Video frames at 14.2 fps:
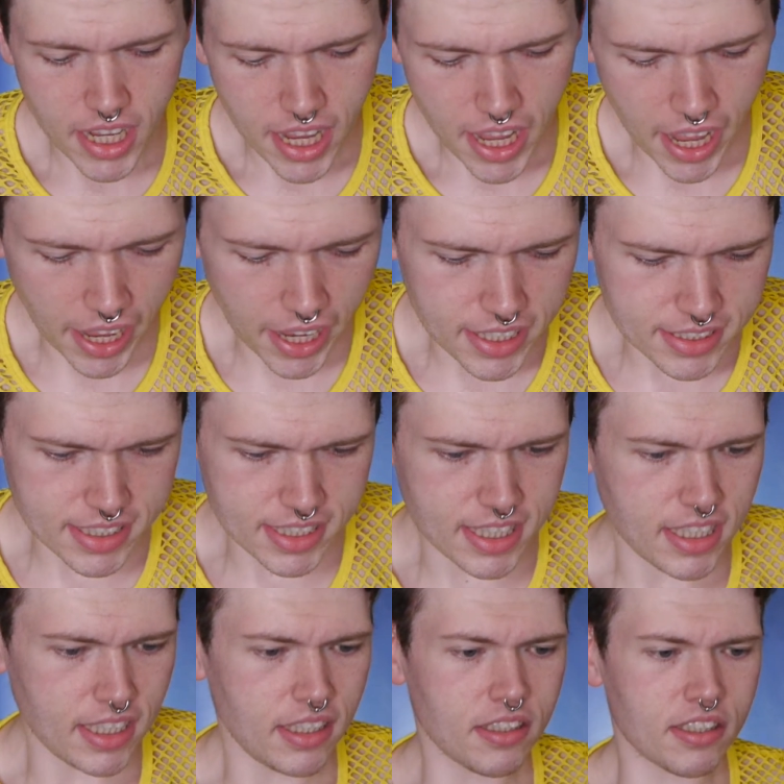as
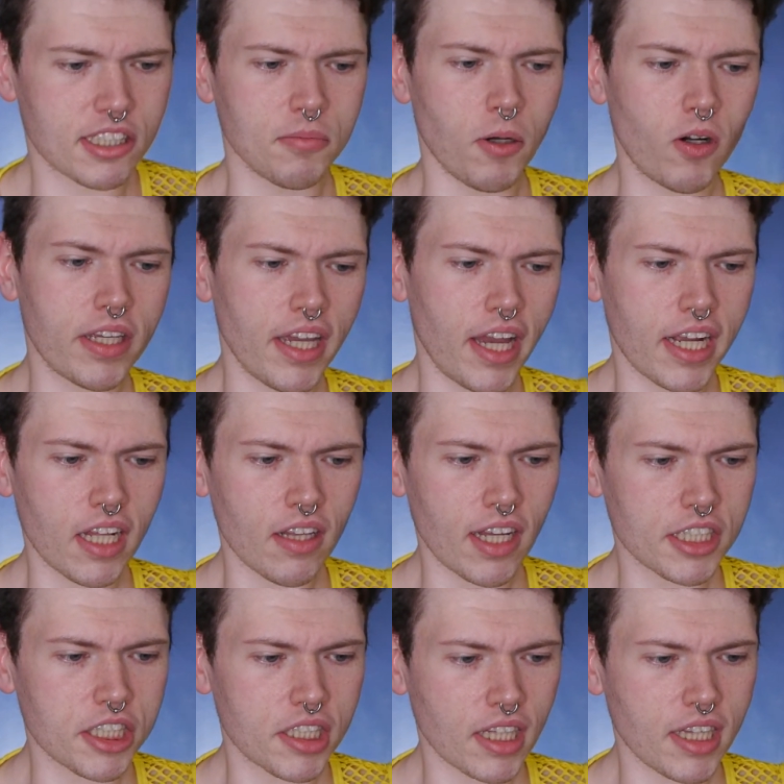the Smokey Eye
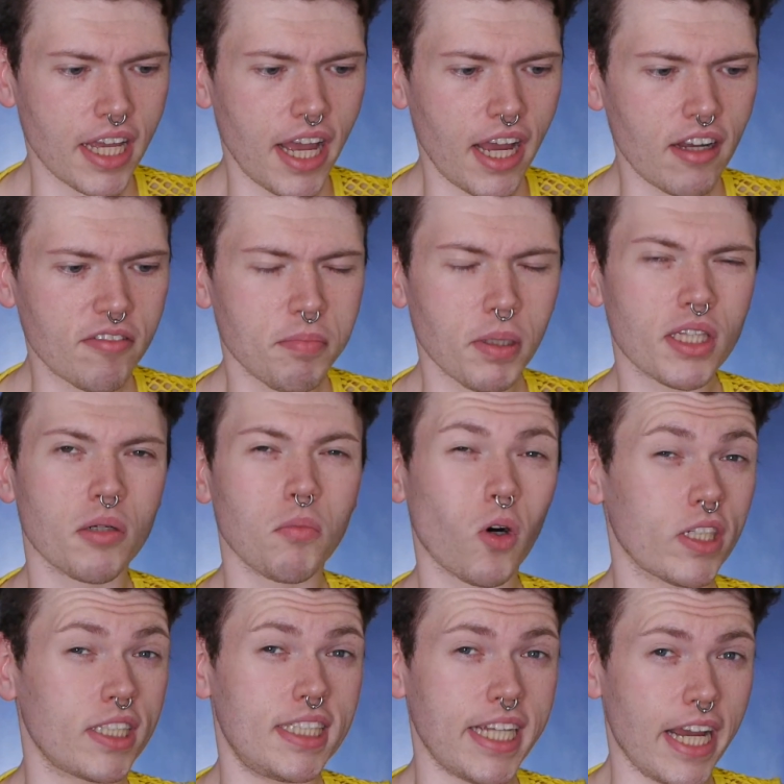collection that they have, but they're more
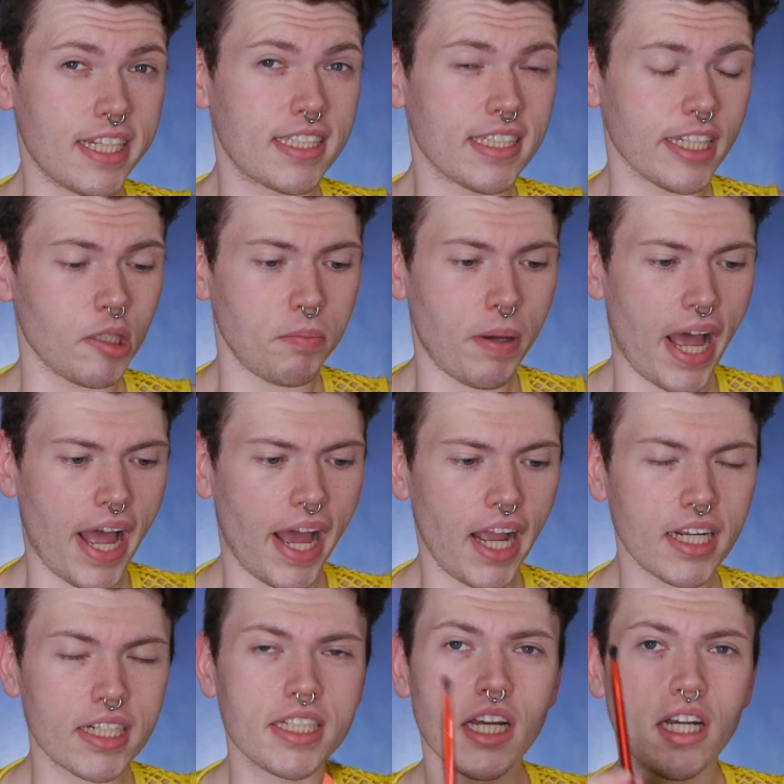densely
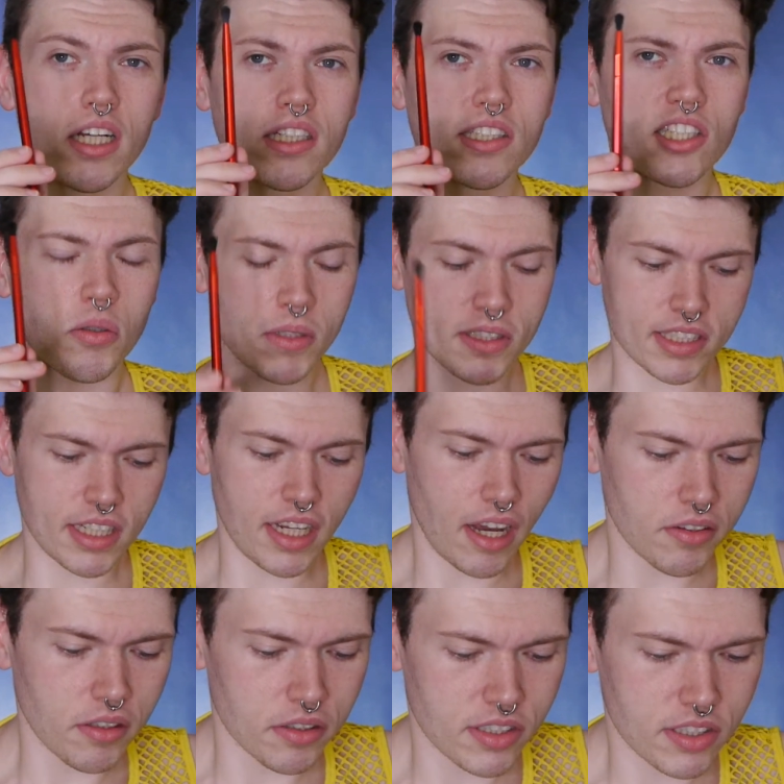packed, so we'll see how
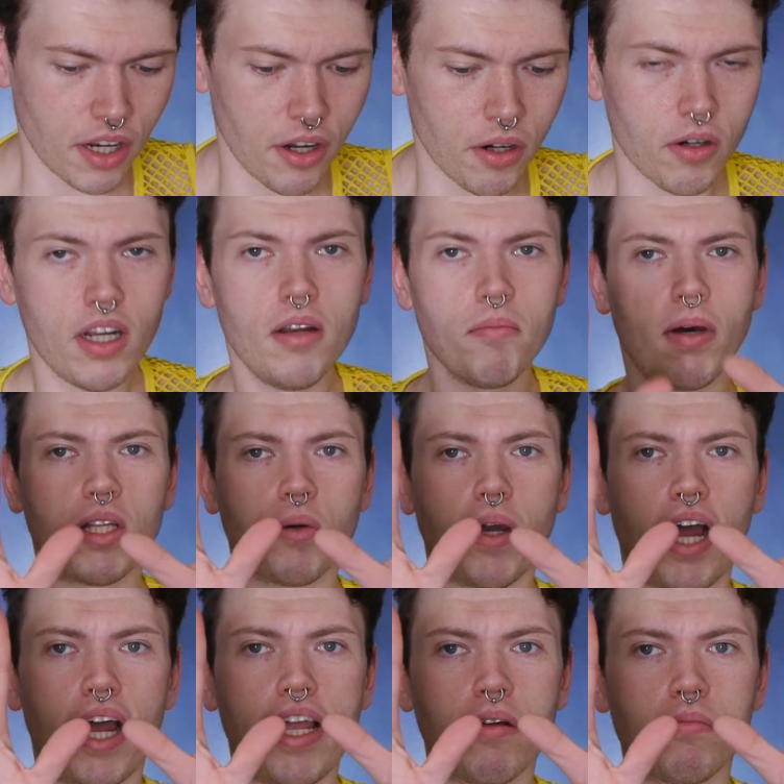those go. By the way,
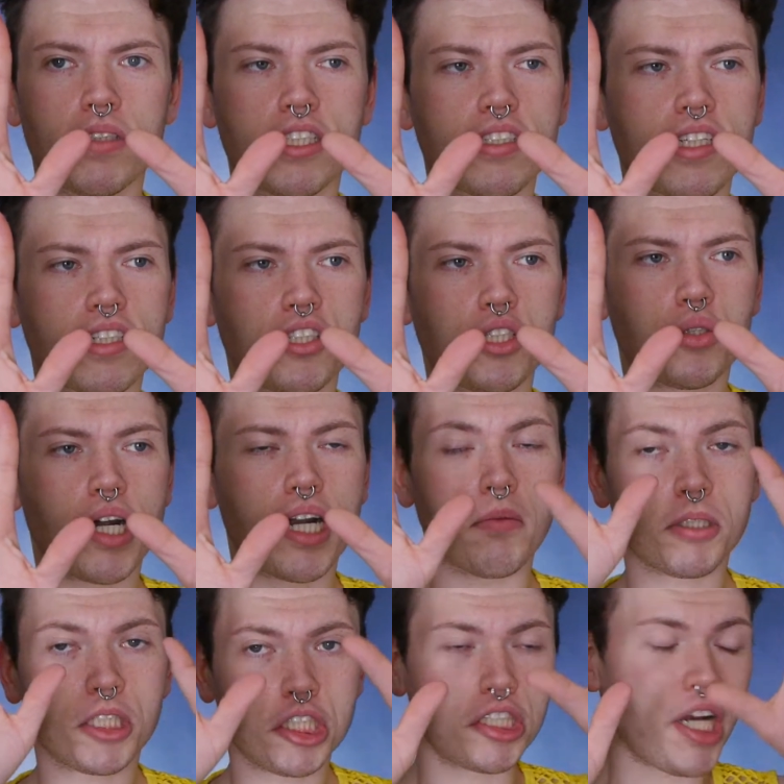I am just straight up
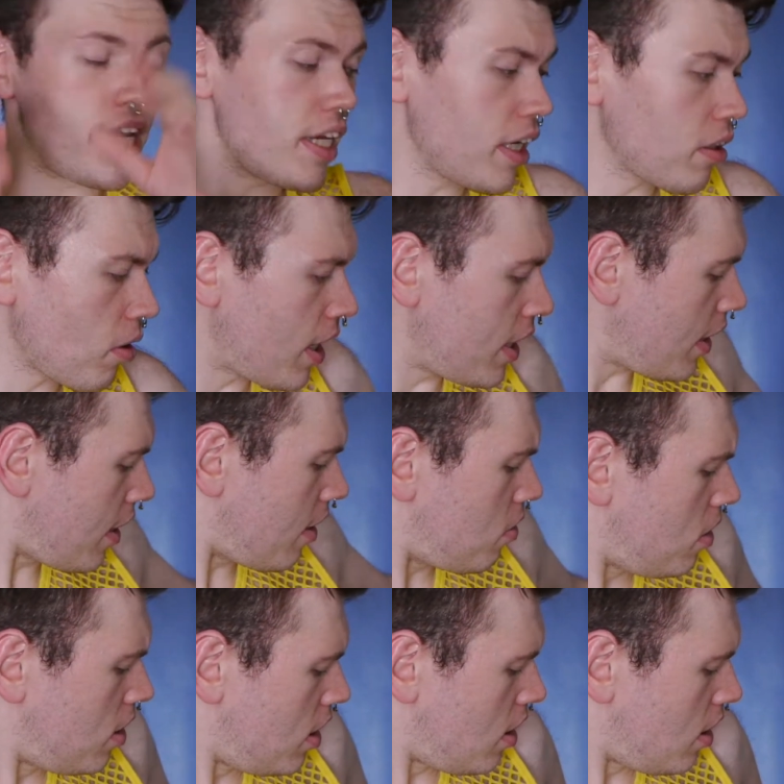shaking right now.